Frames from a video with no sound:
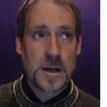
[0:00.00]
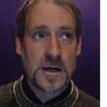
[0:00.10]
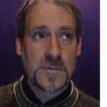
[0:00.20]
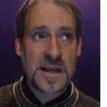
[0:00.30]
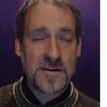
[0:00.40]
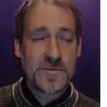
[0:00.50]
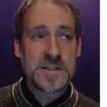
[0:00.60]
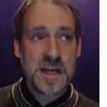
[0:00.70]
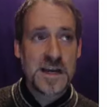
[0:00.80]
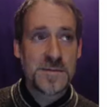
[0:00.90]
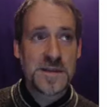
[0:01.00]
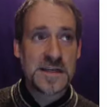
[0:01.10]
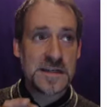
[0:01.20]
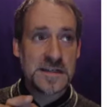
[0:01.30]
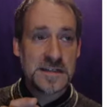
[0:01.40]
um, every time
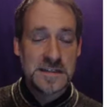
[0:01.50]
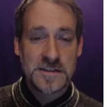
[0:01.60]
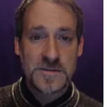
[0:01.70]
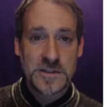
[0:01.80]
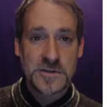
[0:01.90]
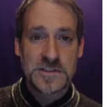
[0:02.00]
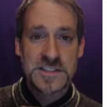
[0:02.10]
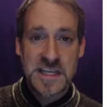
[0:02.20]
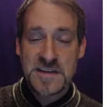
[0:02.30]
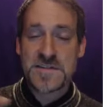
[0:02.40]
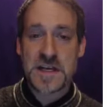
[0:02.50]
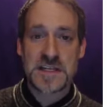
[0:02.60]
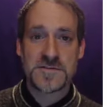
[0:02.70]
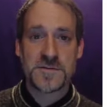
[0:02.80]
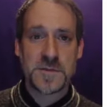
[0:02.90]
that an individual saves a
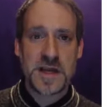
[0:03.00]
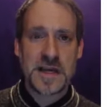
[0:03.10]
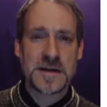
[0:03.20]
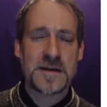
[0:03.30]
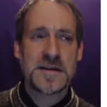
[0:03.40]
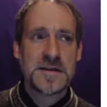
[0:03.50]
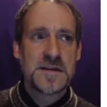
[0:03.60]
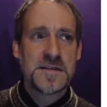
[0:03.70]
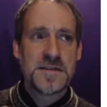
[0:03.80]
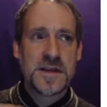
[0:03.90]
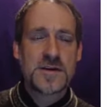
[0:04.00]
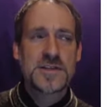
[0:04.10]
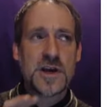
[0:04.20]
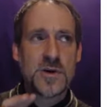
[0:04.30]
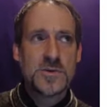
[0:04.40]
cousin from dying,
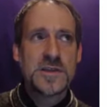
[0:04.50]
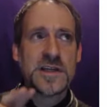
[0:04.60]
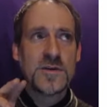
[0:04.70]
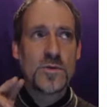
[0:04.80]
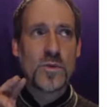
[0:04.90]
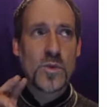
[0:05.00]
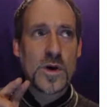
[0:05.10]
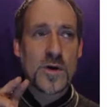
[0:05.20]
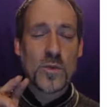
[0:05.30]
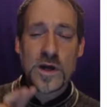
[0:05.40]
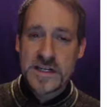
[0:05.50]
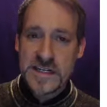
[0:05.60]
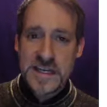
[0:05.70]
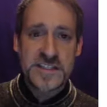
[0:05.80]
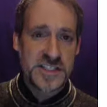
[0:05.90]
there's only a 1
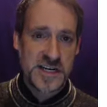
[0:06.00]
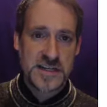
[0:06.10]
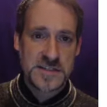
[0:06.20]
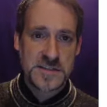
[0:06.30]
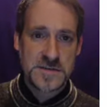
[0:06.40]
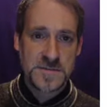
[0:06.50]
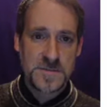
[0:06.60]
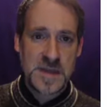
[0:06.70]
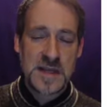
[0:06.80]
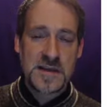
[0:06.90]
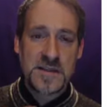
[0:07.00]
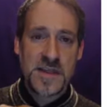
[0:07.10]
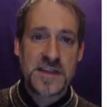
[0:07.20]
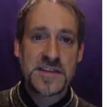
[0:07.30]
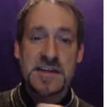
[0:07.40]
in 8 chance
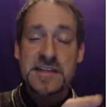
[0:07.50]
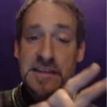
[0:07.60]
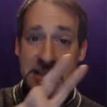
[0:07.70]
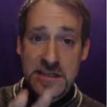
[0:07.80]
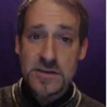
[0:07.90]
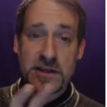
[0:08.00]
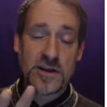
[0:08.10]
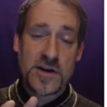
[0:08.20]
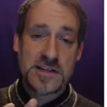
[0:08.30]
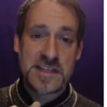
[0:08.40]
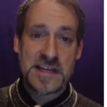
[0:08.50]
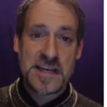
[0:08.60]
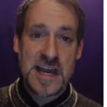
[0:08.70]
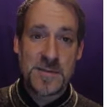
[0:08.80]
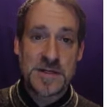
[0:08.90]
that the allele that caused that
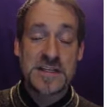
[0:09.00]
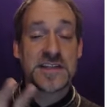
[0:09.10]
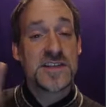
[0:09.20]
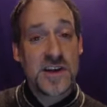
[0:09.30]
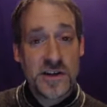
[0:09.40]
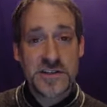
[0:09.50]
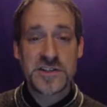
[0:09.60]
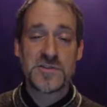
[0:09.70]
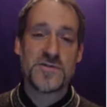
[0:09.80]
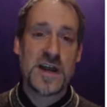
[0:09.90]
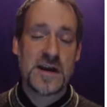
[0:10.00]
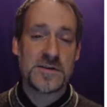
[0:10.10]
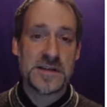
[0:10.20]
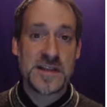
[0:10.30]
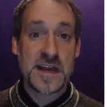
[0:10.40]
to happen is also
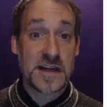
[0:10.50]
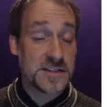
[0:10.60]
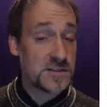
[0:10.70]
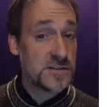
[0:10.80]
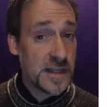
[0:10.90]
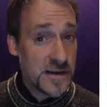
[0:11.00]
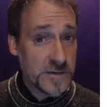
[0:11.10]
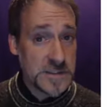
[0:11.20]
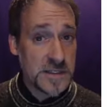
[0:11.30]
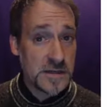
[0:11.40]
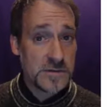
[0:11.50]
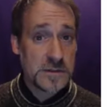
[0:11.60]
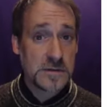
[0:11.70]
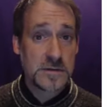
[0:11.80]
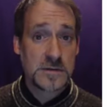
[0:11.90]
found in that cousin whose life was saved.